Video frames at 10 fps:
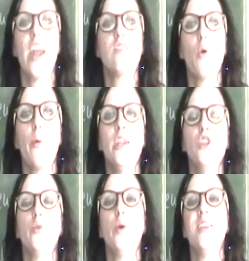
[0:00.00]
that is what we
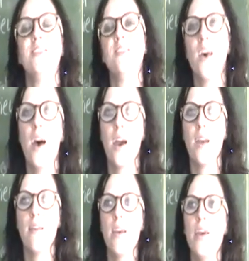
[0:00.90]
do. We
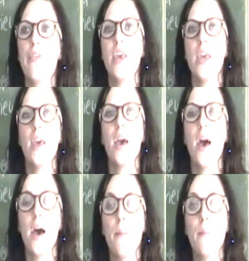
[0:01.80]
design the
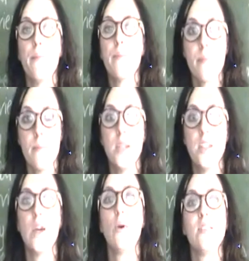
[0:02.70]

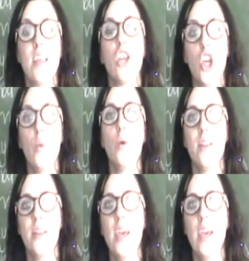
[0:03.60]
materials that you
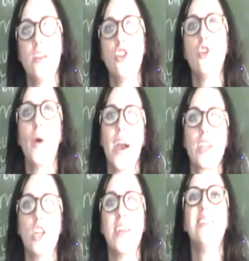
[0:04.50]
will need to
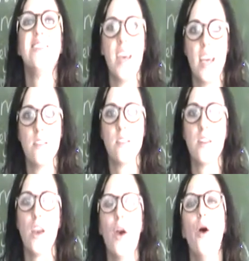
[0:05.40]
actually
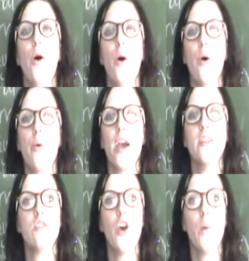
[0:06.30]
test.
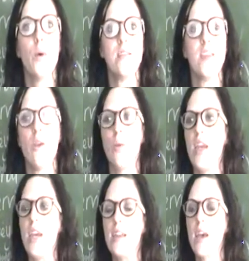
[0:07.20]
Alright, so we said we
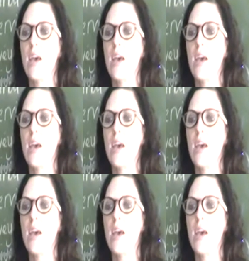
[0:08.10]
need